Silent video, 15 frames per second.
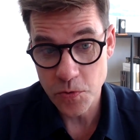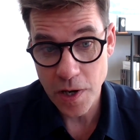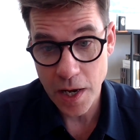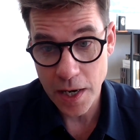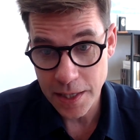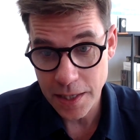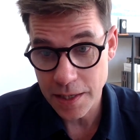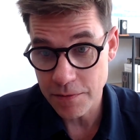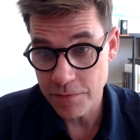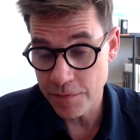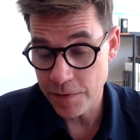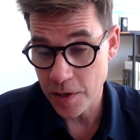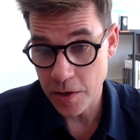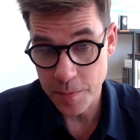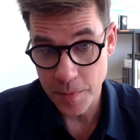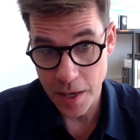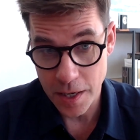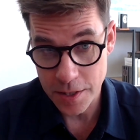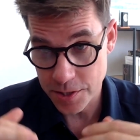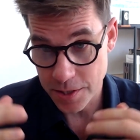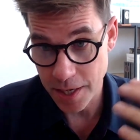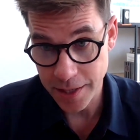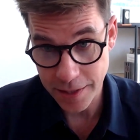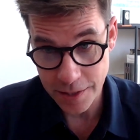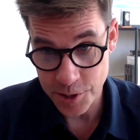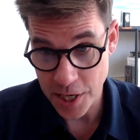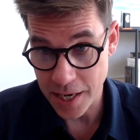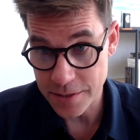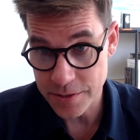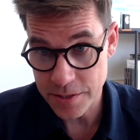running it very much like a
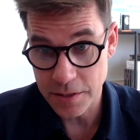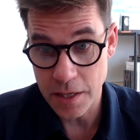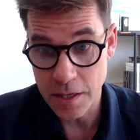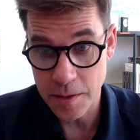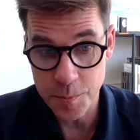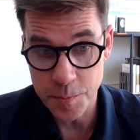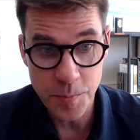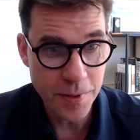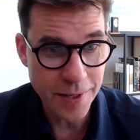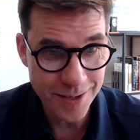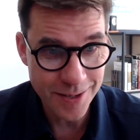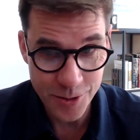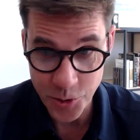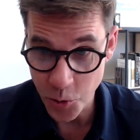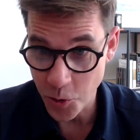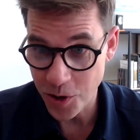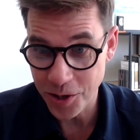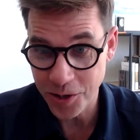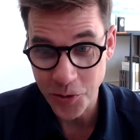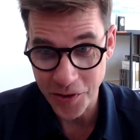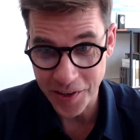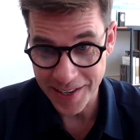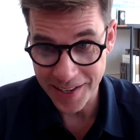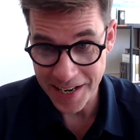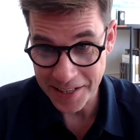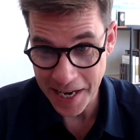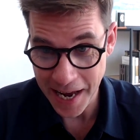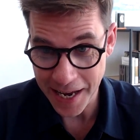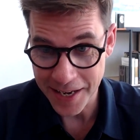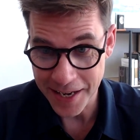jazz club in New York or in
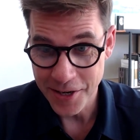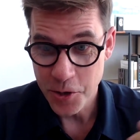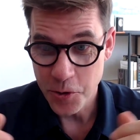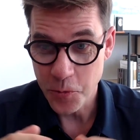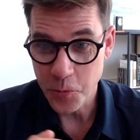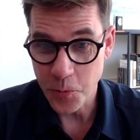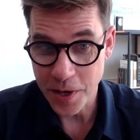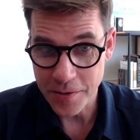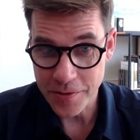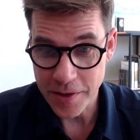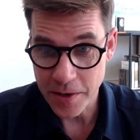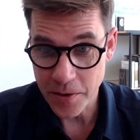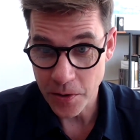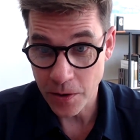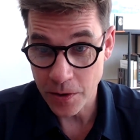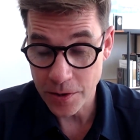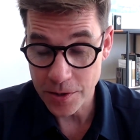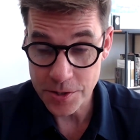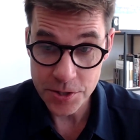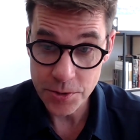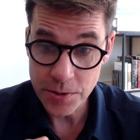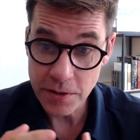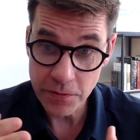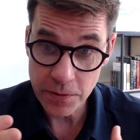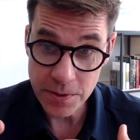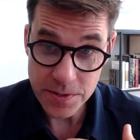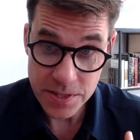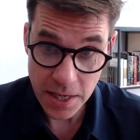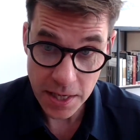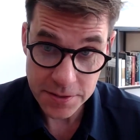LA, where there are two different
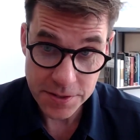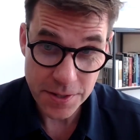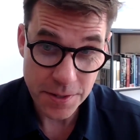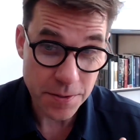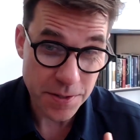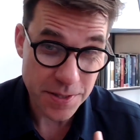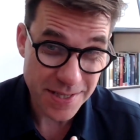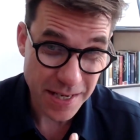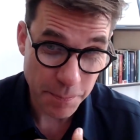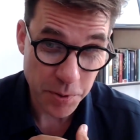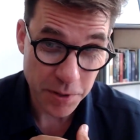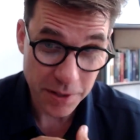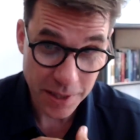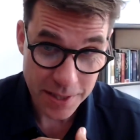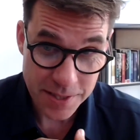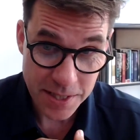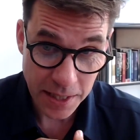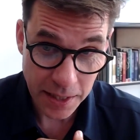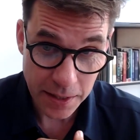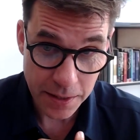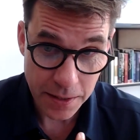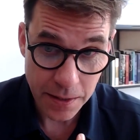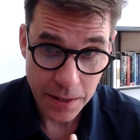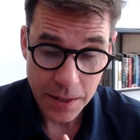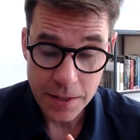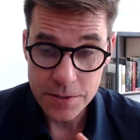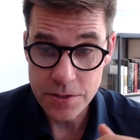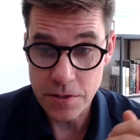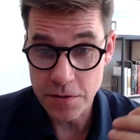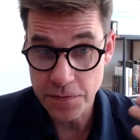sets that are separately ticketed.
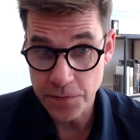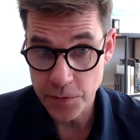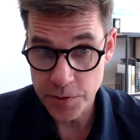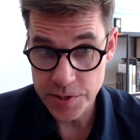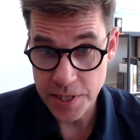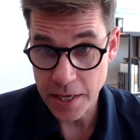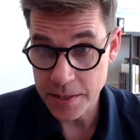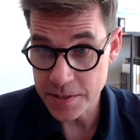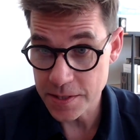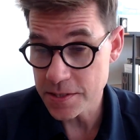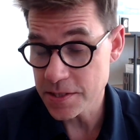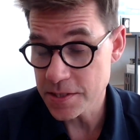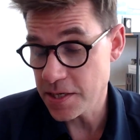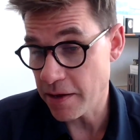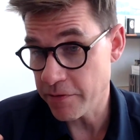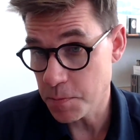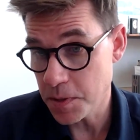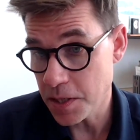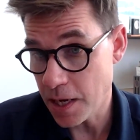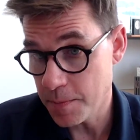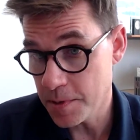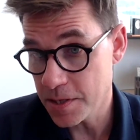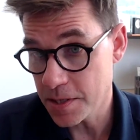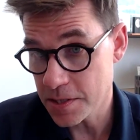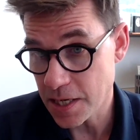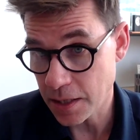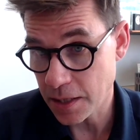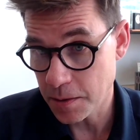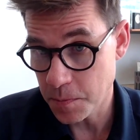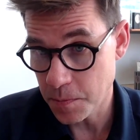So the first set is at 7 p.m. and the
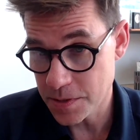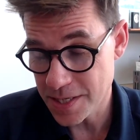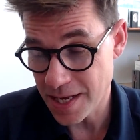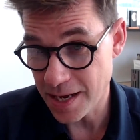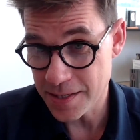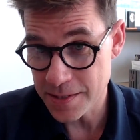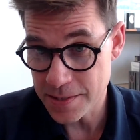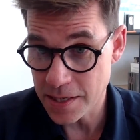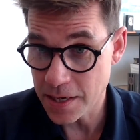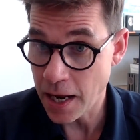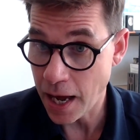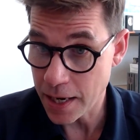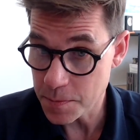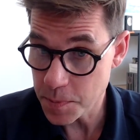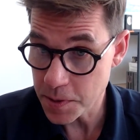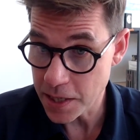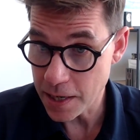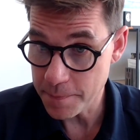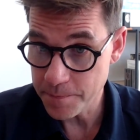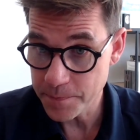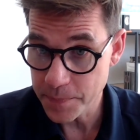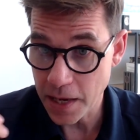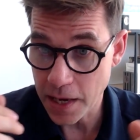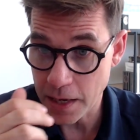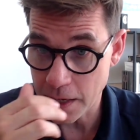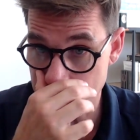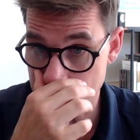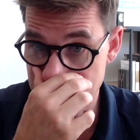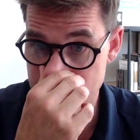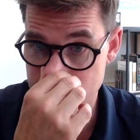second set is at 9 p.m.
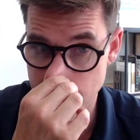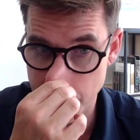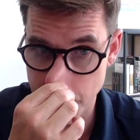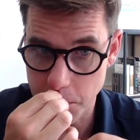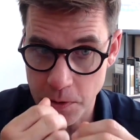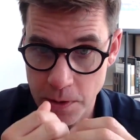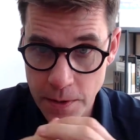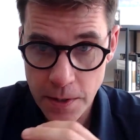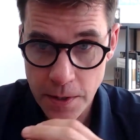And so